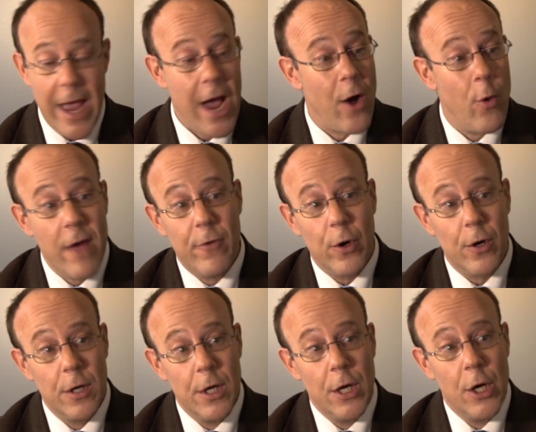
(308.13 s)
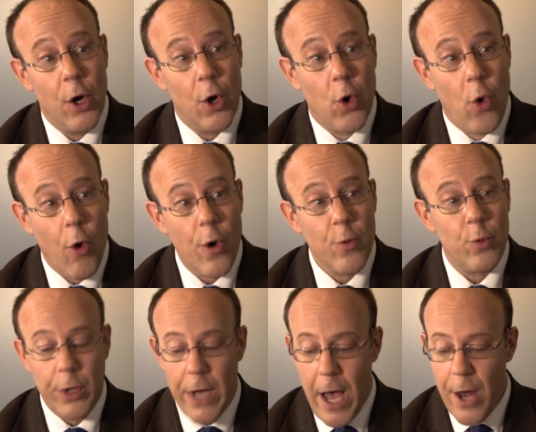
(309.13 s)
However, a court
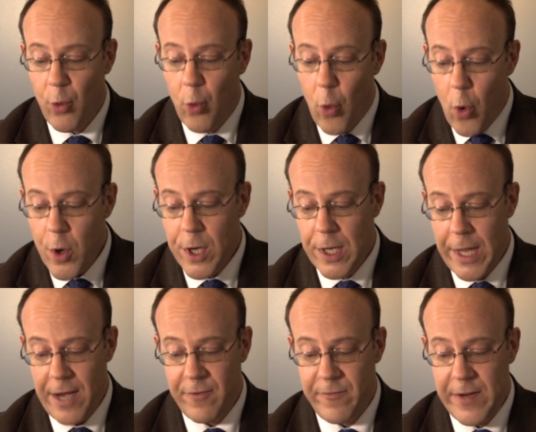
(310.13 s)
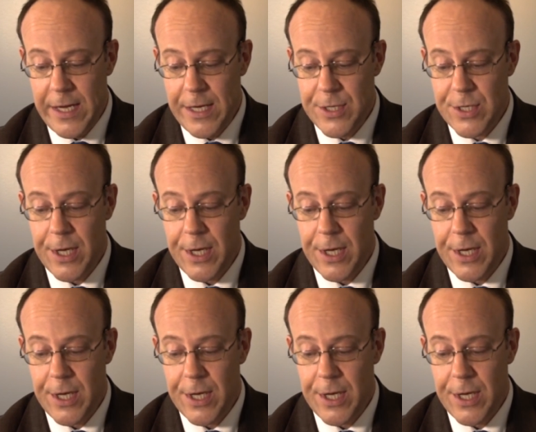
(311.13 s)
will not award late fees